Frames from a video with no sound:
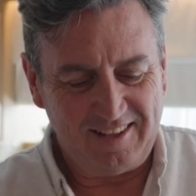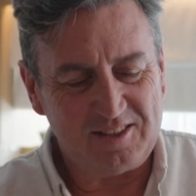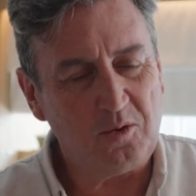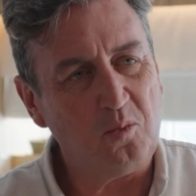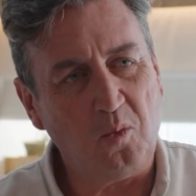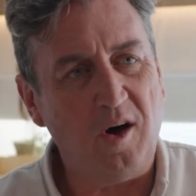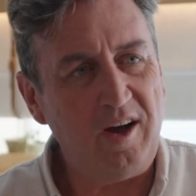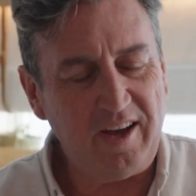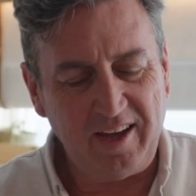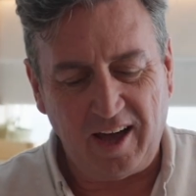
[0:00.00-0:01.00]
So
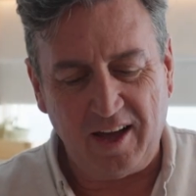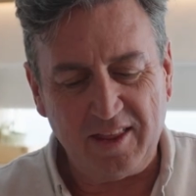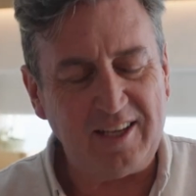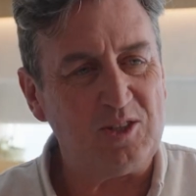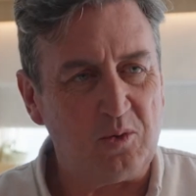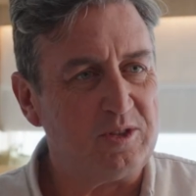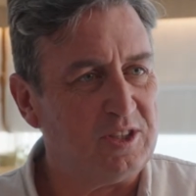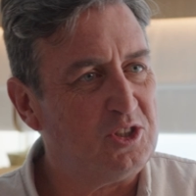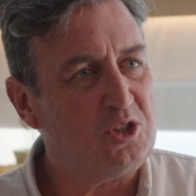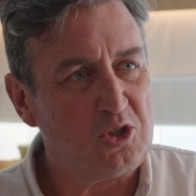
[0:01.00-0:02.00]
why are these launches
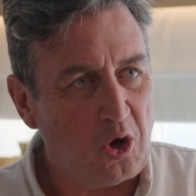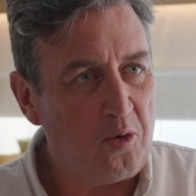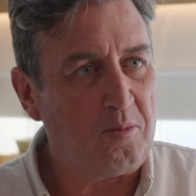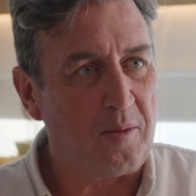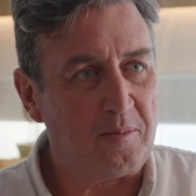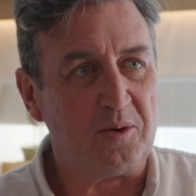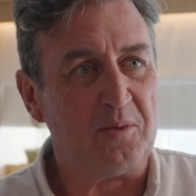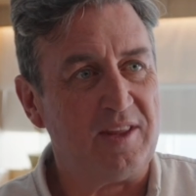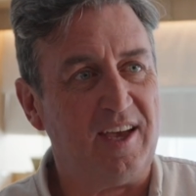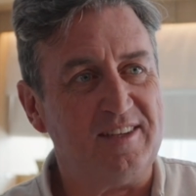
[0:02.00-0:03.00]
so popular
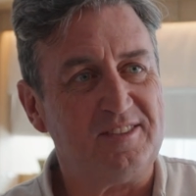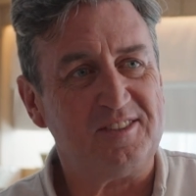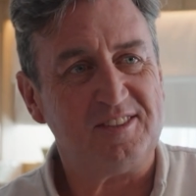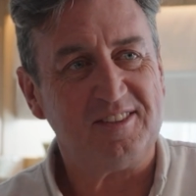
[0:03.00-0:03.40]
with guests?